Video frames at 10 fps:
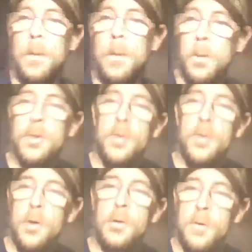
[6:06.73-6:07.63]
Then what you
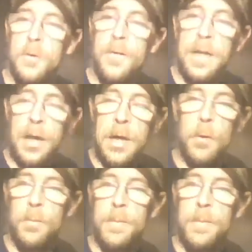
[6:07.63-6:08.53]
do is you
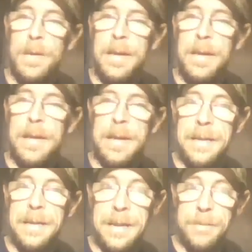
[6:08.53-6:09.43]
video
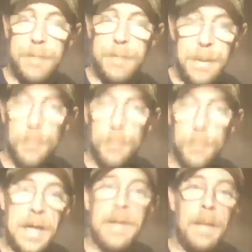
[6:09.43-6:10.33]
these people
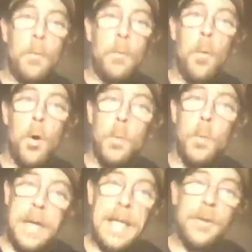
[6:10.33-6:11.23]
trying to climb the wall when
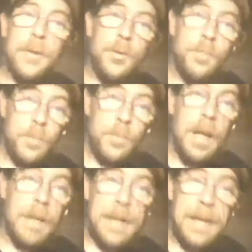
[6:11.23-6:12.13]
they get
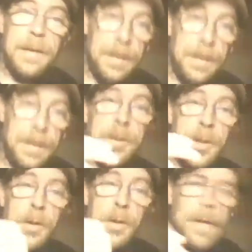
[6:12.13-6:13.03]

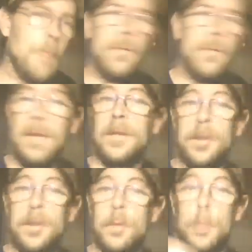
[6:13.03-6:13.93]
electrocuted. I won't say
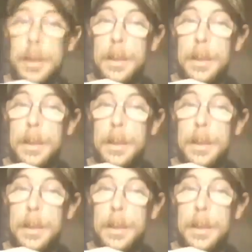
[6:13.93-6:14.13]
electrocuted, when they